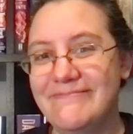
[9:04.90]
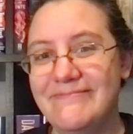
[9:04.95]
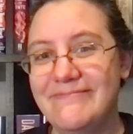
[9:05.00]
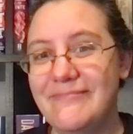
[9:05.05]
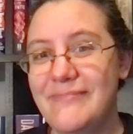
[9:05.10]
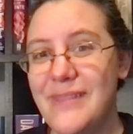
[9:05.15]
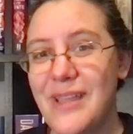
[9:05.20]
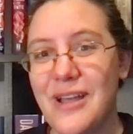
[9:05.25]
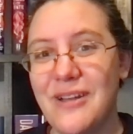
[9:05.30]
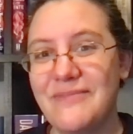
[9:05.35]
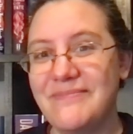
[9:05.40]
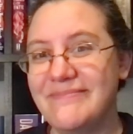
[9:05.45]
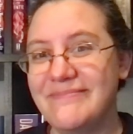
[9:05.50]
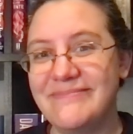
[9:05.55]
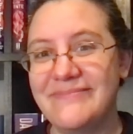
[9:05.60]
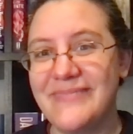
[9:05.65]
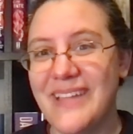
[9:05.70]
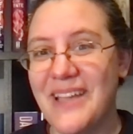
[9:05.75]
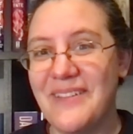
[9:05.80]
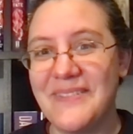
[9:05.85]
No,
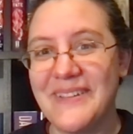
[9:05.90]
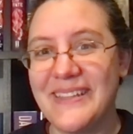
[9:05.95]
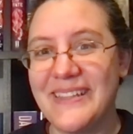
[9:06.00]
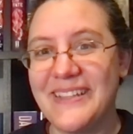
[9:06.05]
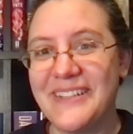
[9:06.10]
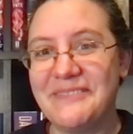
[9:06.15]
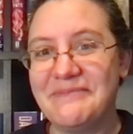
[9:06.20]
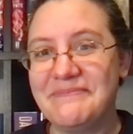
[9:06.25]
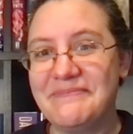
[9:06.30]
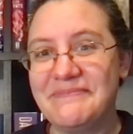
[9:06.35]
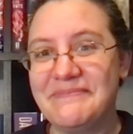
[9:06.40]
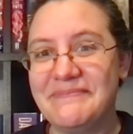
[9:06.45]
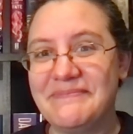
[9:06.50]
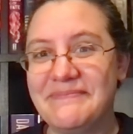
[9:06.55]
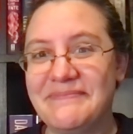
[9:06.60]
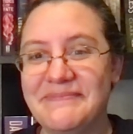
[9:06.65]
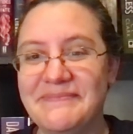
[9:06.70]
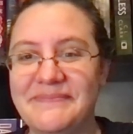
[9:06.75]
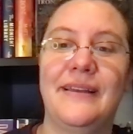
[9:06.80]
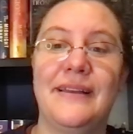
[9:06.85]
not really.
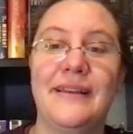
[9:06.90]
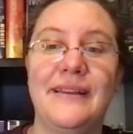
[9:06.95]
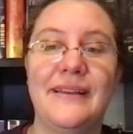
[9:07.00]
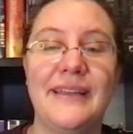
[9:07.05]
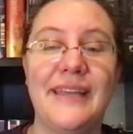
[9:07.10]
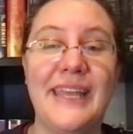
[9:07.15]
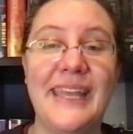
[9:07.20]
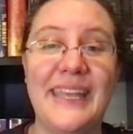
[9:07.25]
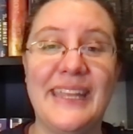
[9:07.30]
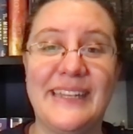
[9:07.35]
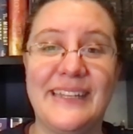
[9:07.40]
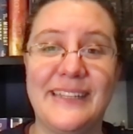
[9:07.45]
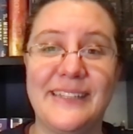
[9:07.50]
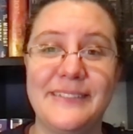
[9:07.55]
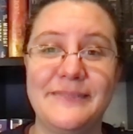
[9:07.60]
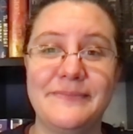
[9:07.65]
End.